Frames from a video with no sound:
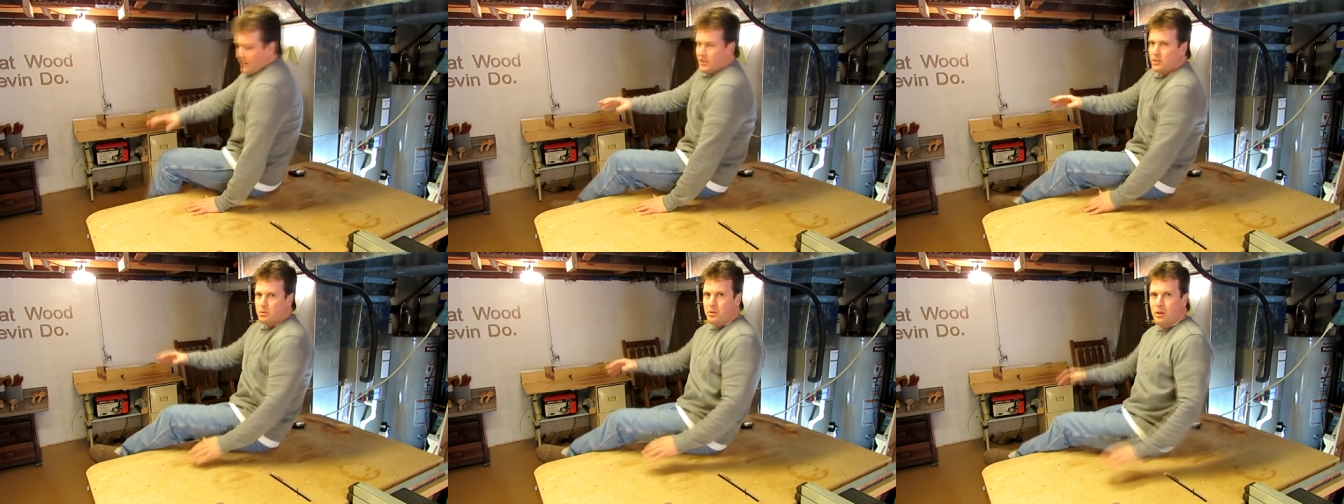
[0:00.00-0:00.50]

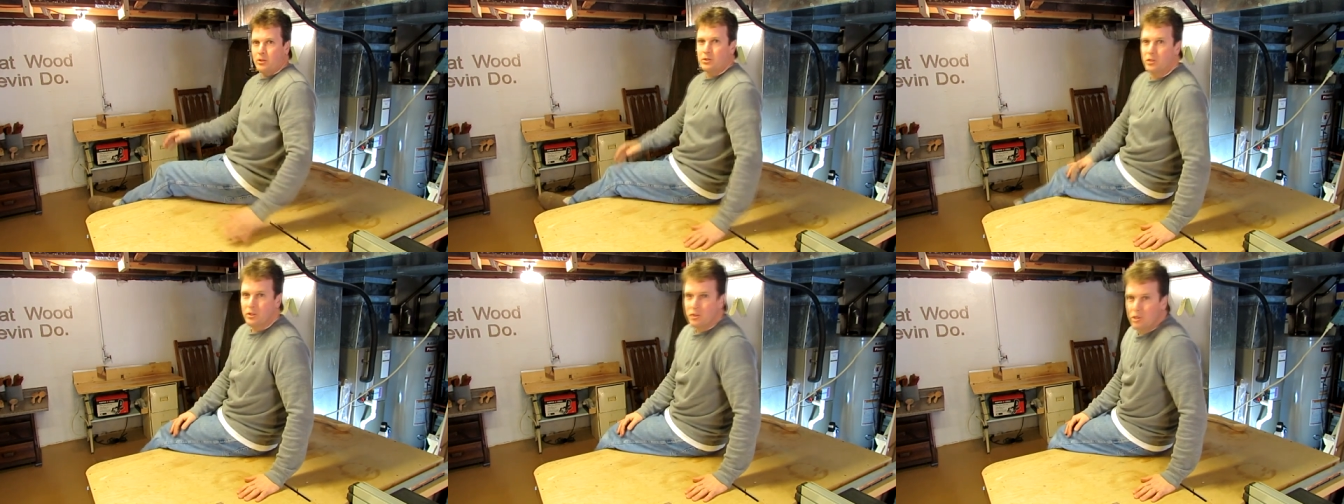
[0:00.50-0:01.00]
just with those
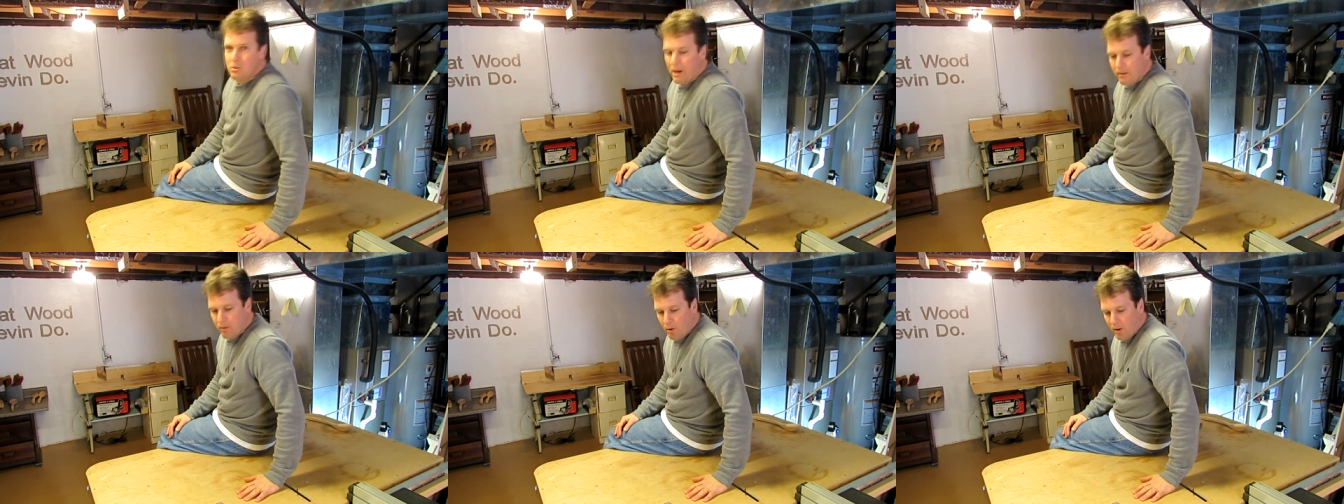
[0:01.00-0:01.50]
two
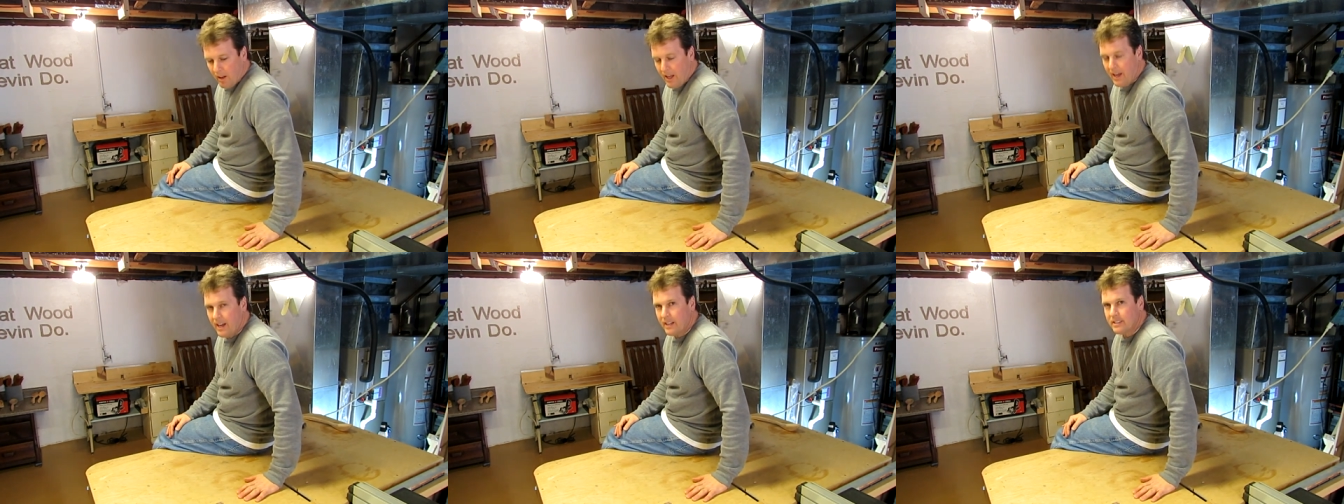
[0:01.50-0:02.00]
2x4
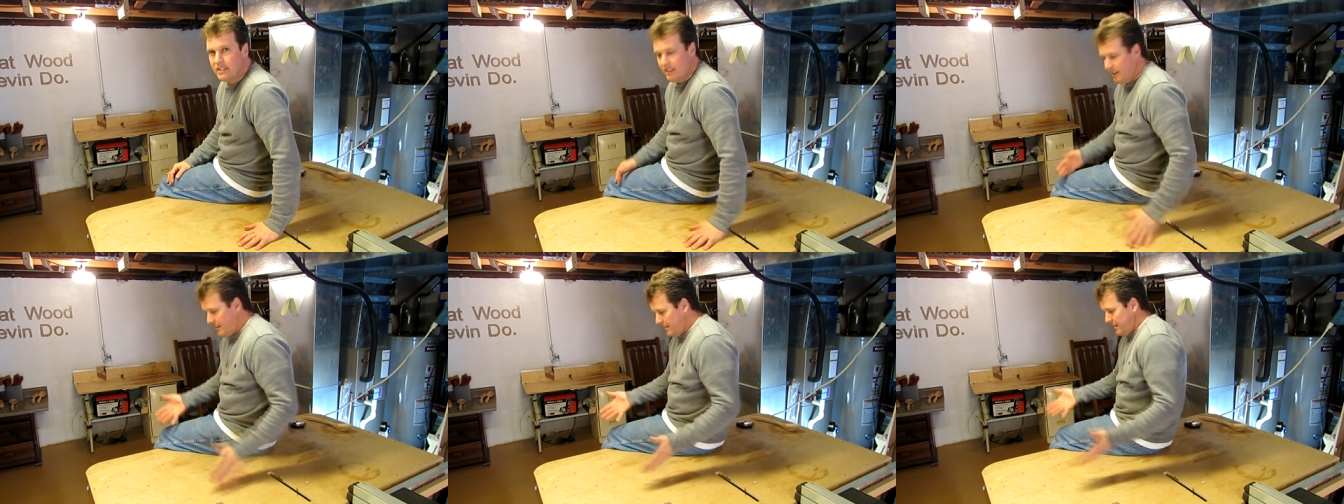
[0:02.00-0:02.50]
legs,
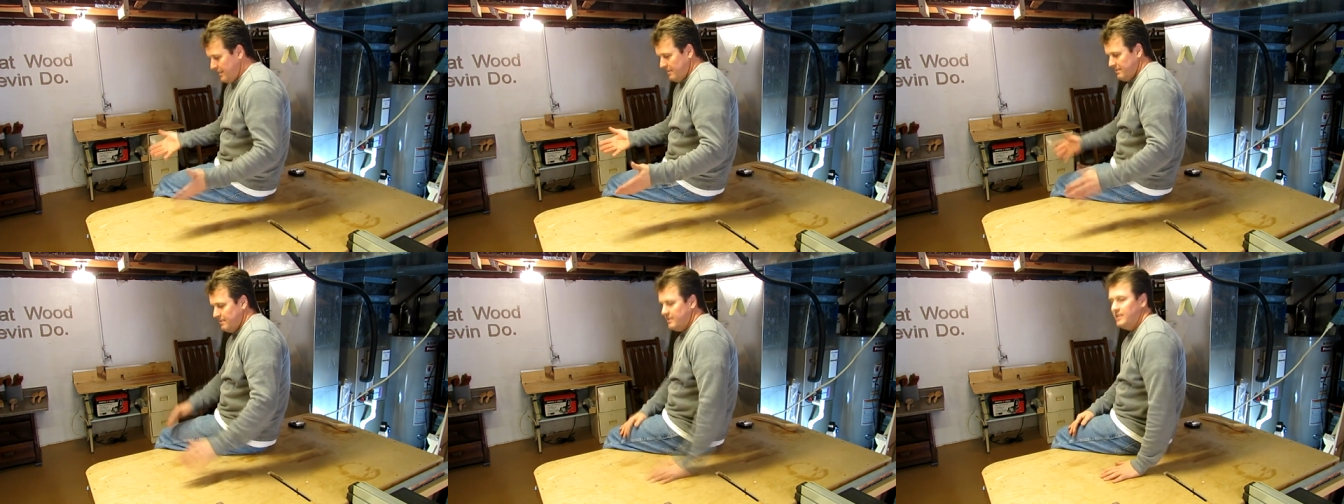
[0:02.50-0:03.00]

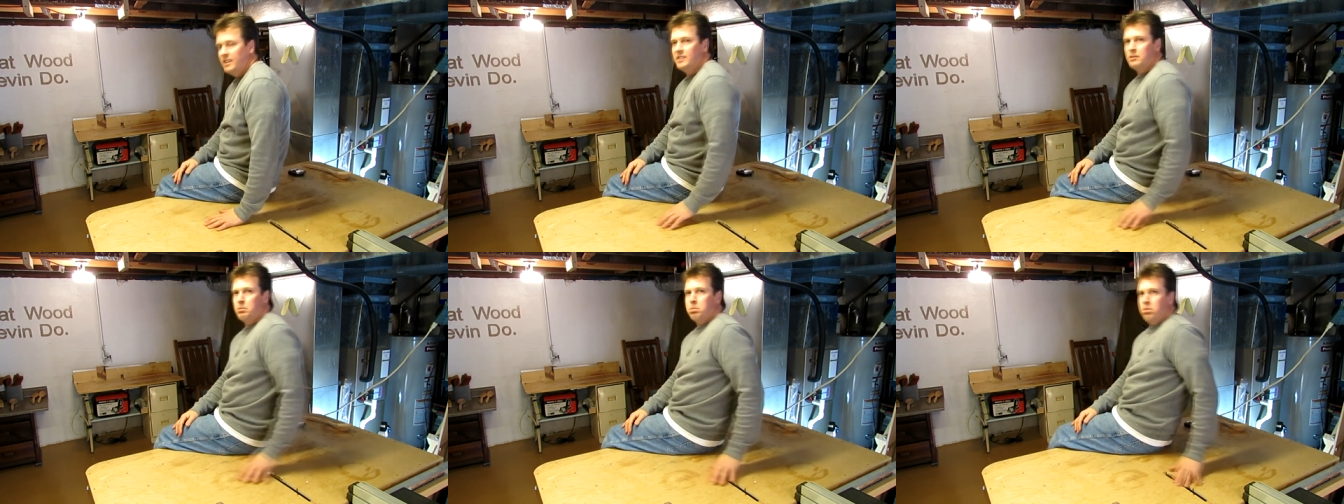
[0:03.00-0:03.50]

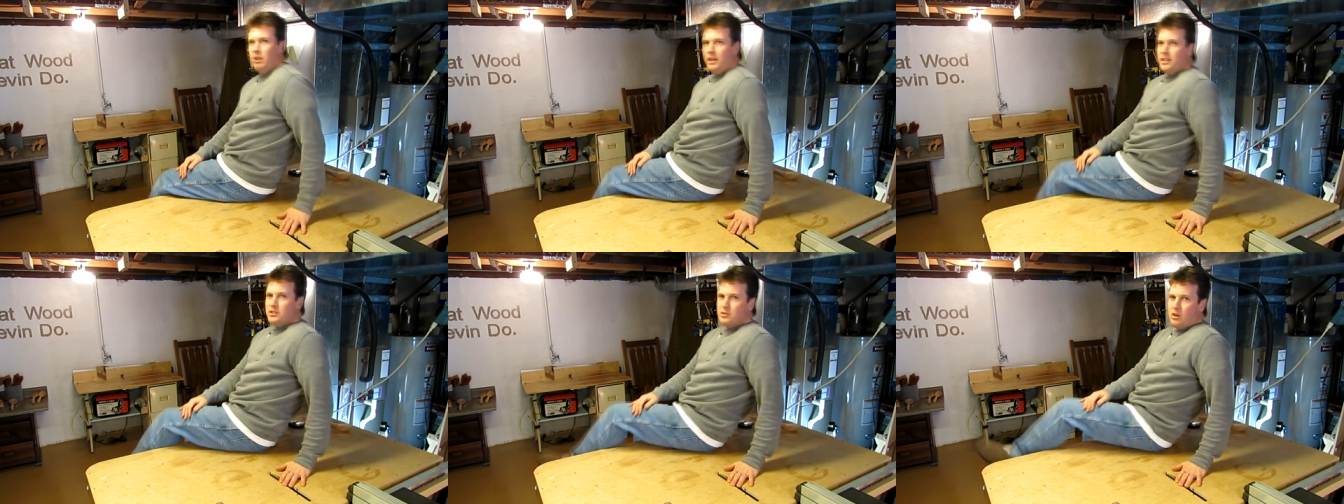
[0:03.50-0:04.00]
it's
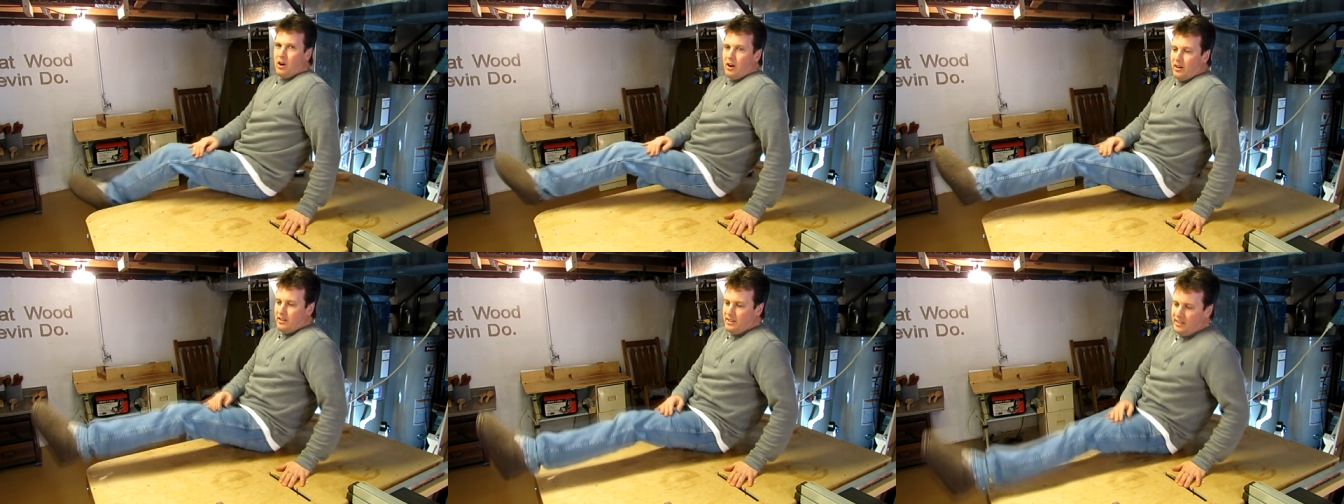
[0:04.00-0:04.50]
plenty
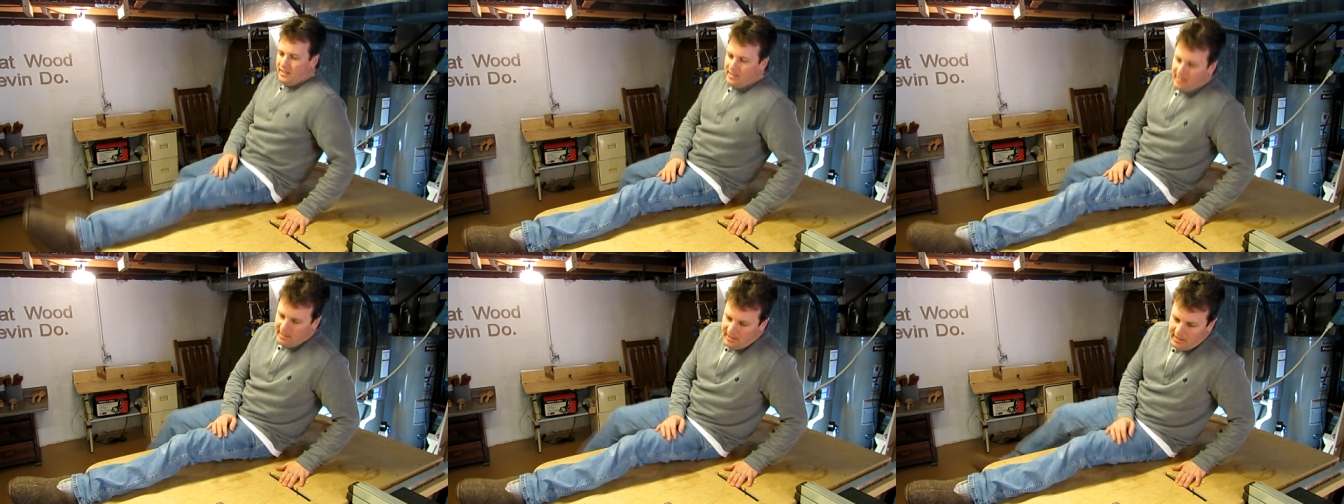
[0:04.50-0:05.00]
strong.
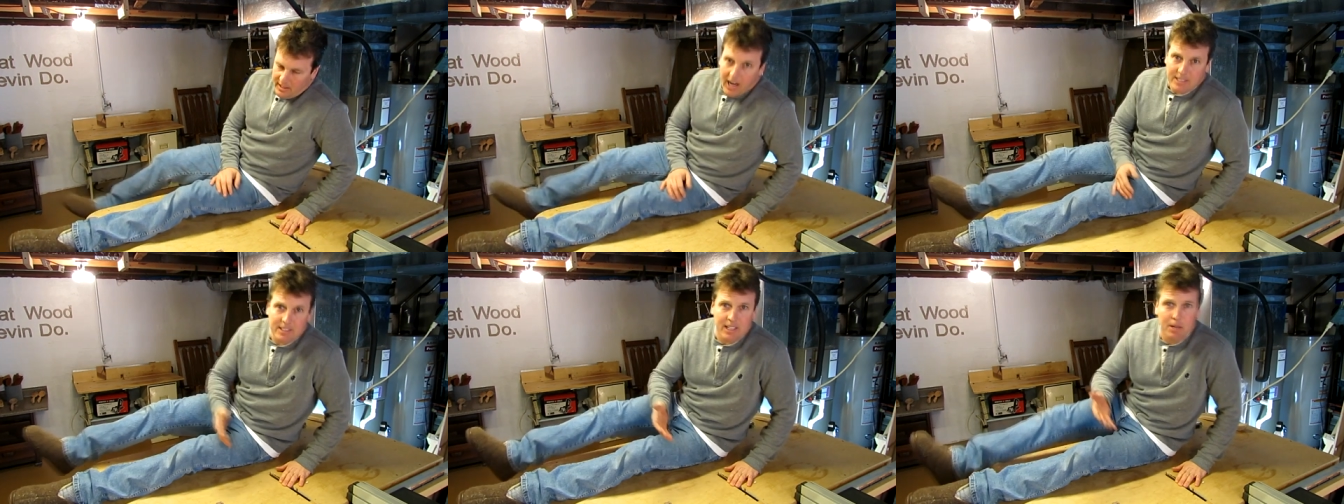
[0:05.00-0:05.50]
I
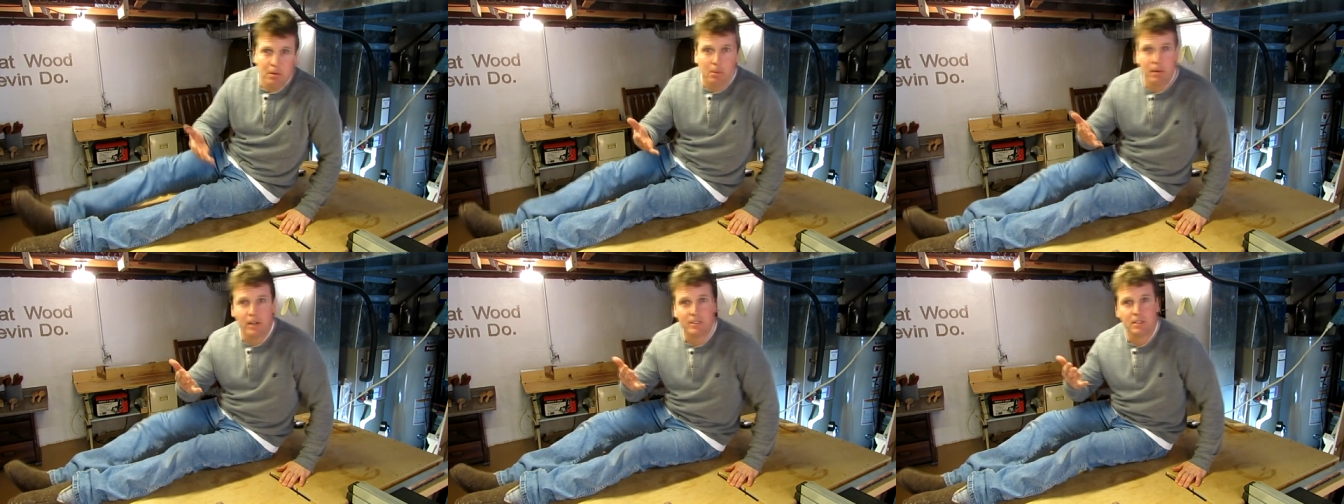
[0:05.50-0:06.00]
sleep up
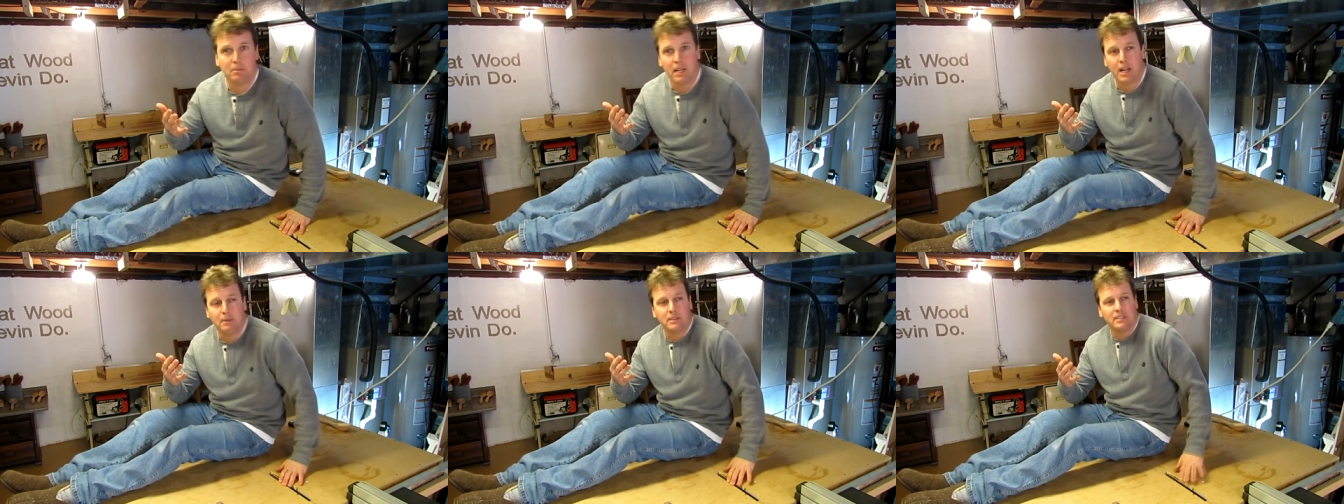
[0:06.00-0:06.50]
here
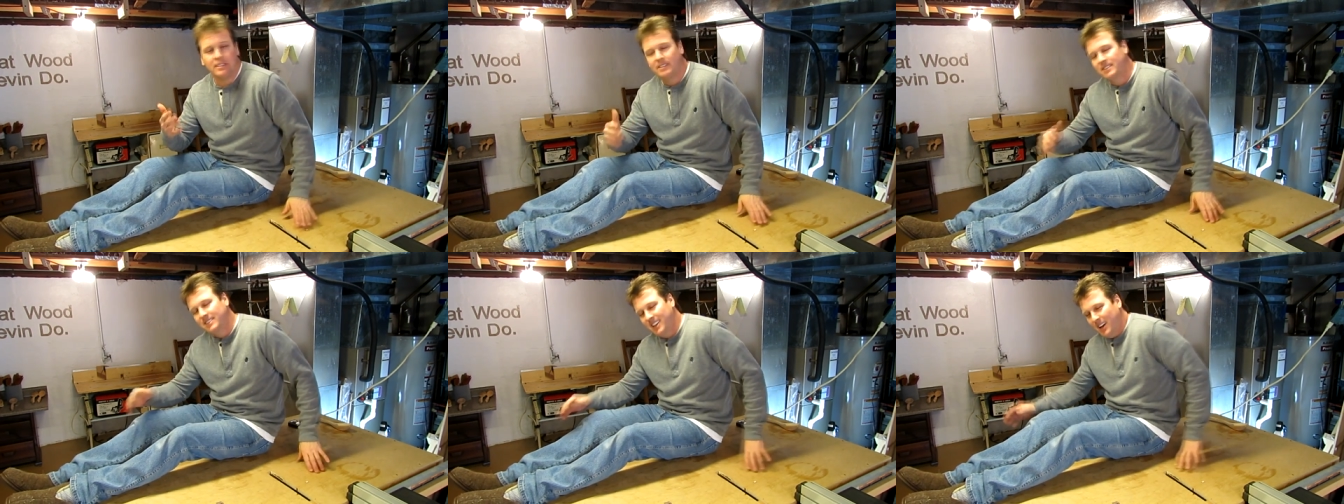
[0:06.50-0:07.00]
sometimes.
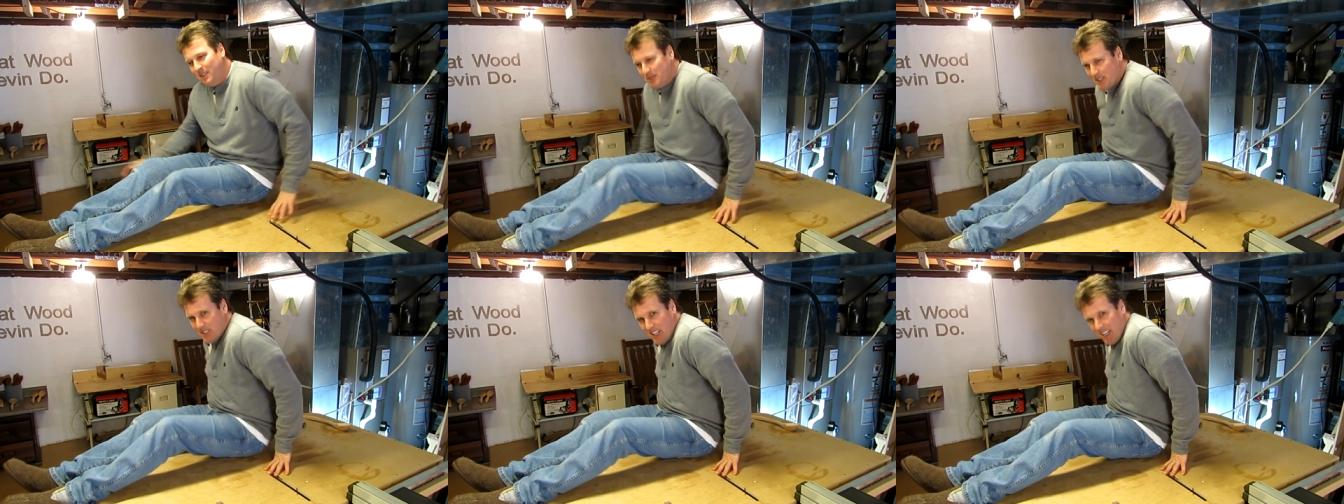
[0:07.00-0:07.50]
No,
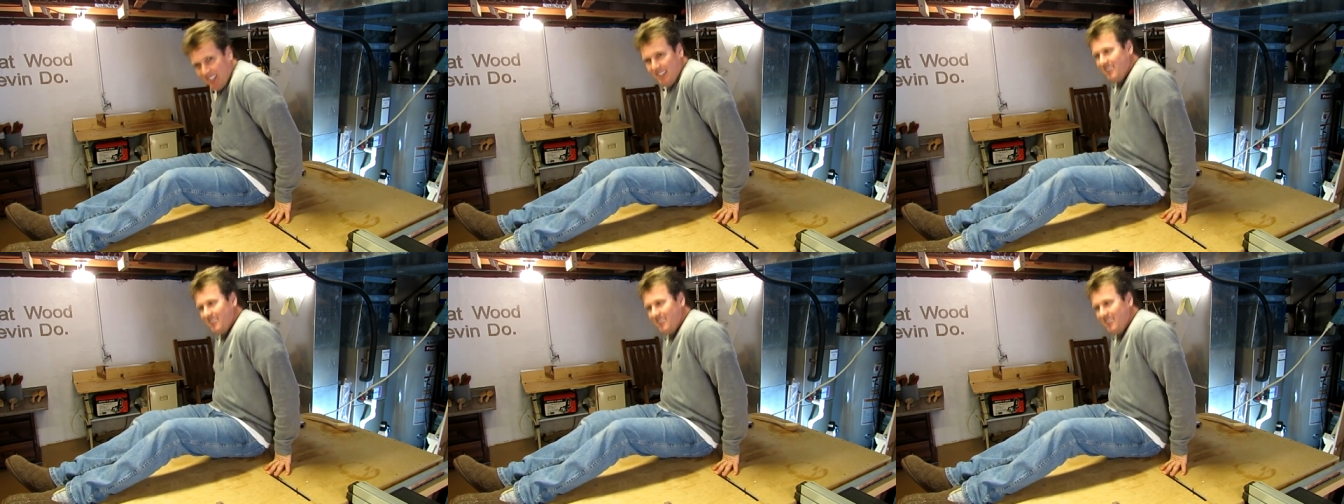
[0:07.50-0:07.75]
just kidding.